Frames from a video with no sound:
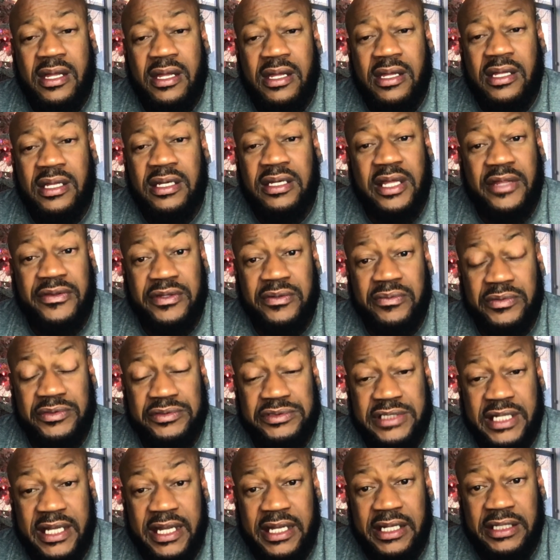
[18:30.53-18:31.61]
Nothing will
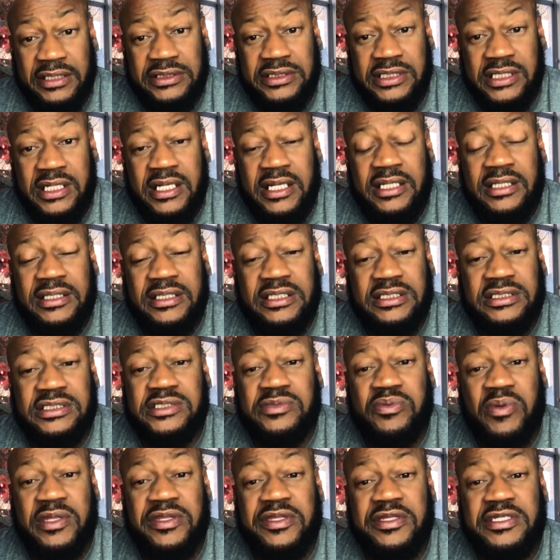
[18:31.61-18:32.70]
change. This is
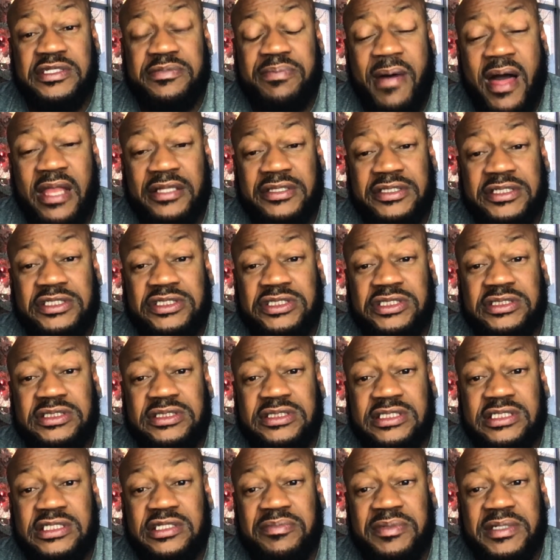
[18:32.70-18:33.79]
what these politicians
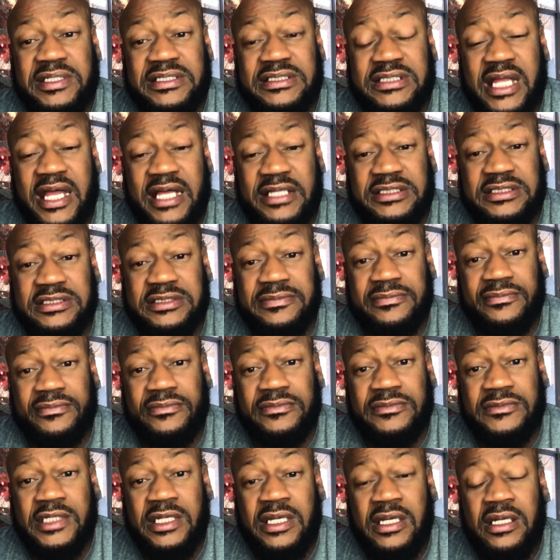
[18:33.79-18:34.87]
need to be discussing.
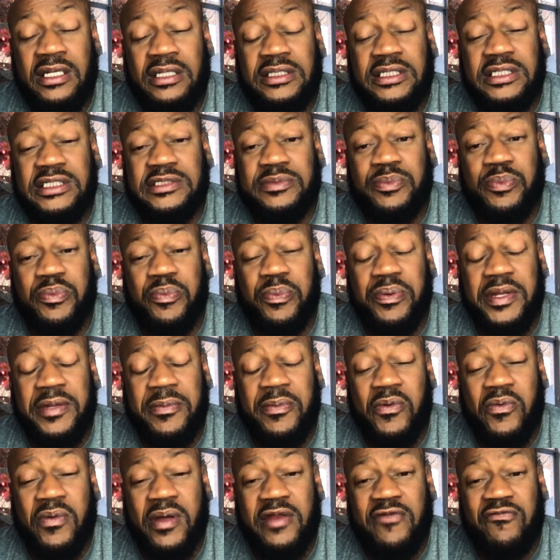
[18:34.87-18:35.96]
These
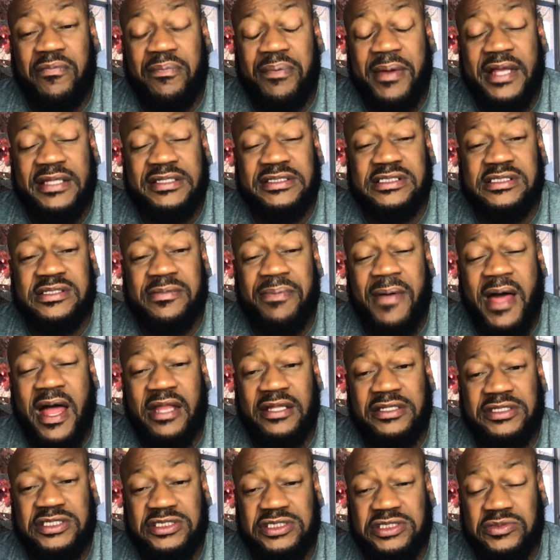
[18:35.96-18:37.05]
people running for president and
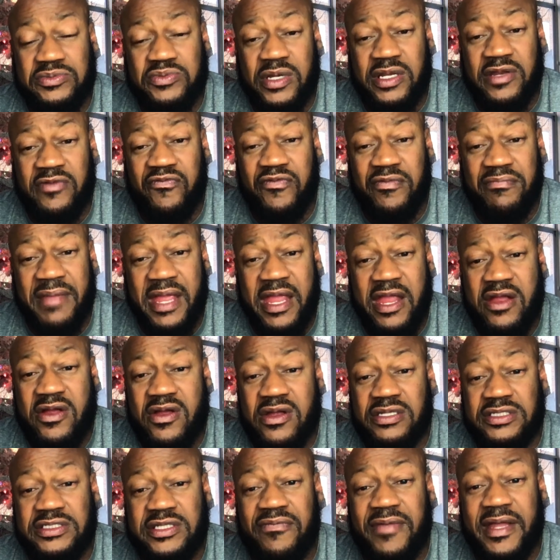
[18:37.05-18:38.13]
politicians running for mayor and
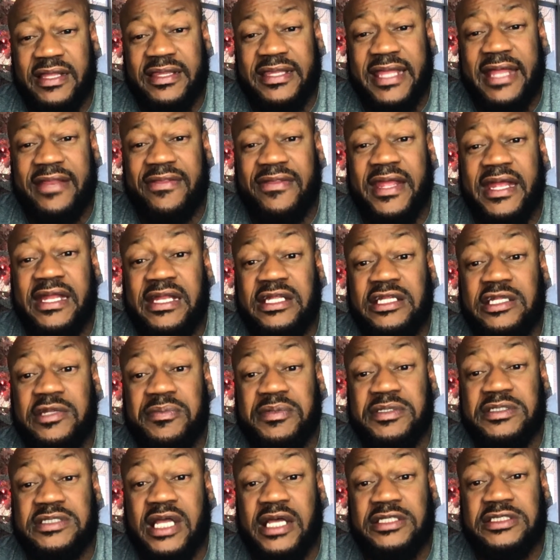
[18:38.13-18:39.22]
stuff like that, they need to be
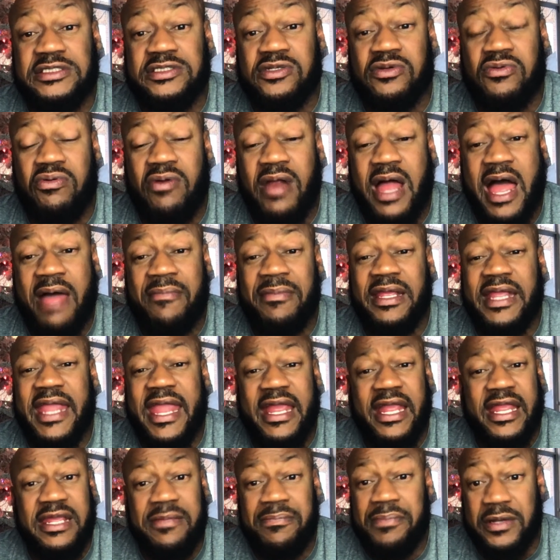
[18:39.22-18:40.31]
discussing crime. They
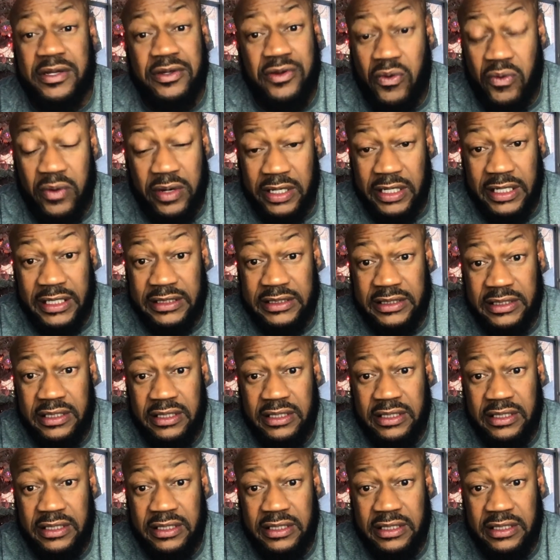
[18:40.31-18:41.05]
can't keep ignoring it.